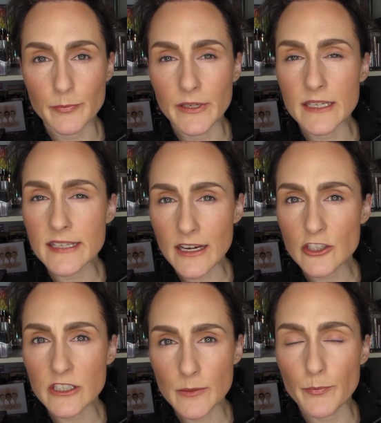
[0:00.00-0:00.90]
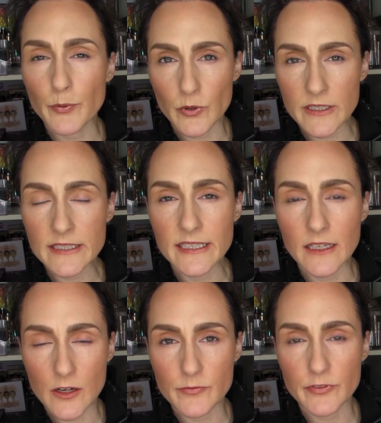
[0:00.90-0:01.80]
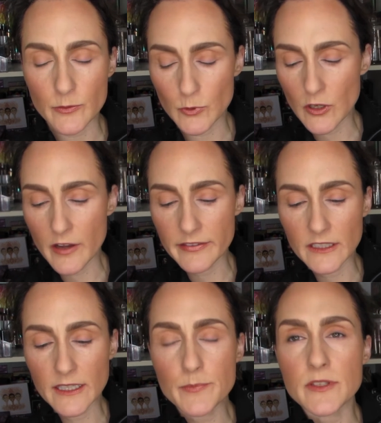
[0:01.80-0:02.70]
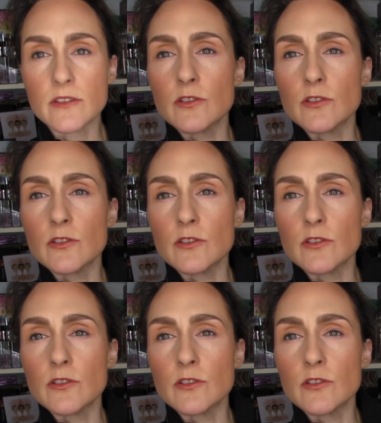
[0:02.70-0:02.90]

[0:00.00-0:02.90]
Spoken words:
but it's actually pretty comfortable on the lips.